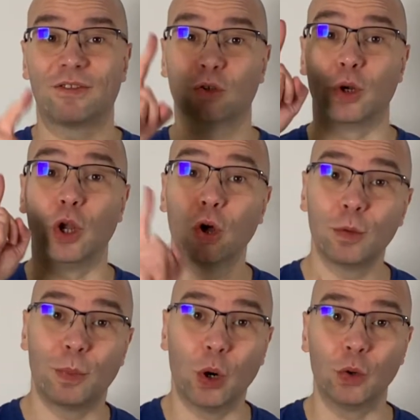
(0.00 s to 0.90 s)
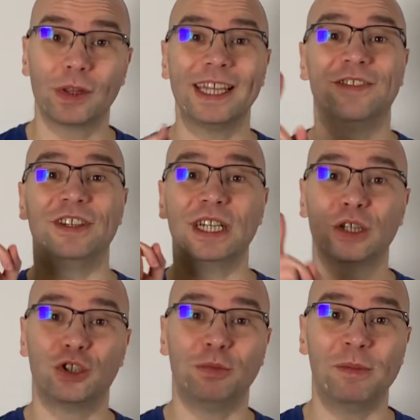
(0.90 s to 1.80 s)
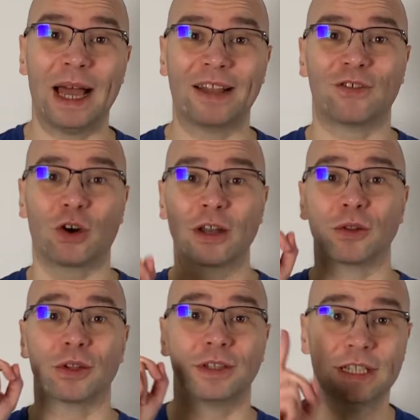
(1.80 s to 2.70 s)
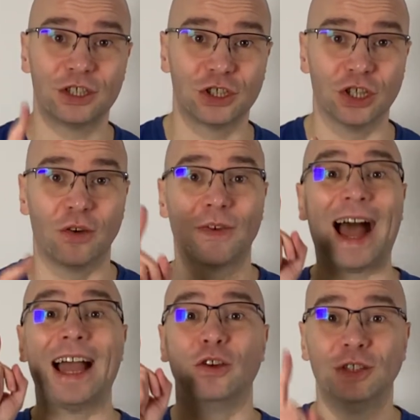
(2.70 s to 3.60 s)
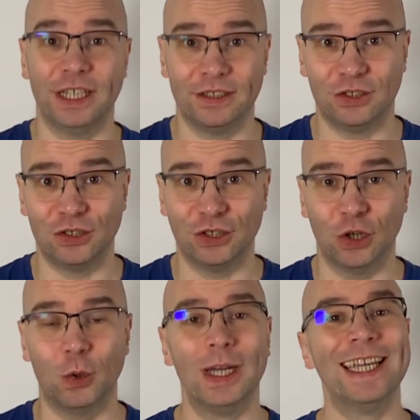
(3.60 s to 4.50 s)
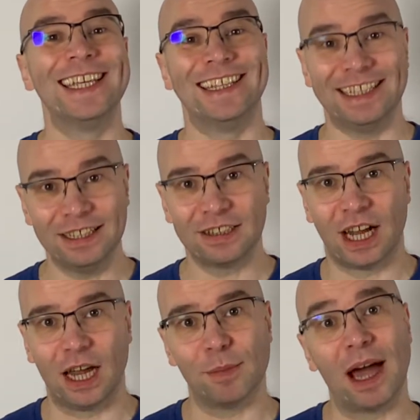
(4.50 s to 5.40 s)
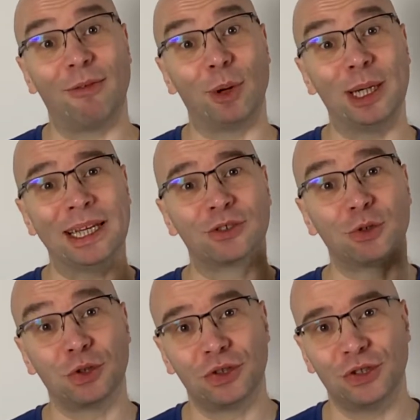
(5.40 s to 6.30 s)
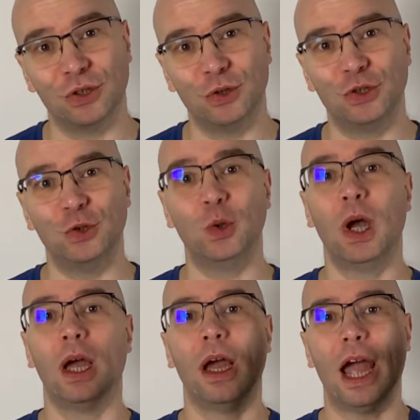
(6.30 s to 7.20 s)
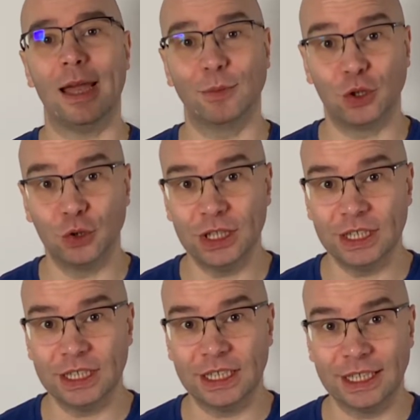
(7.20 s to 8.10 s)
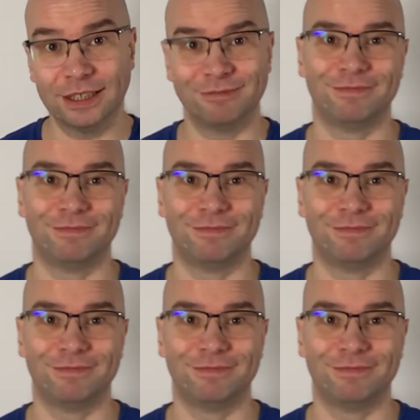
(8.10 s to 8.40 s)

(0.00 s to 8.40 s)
after a long pause, it's very good to be back for another session of IoT Studio. This time I will introduce you to MQTT.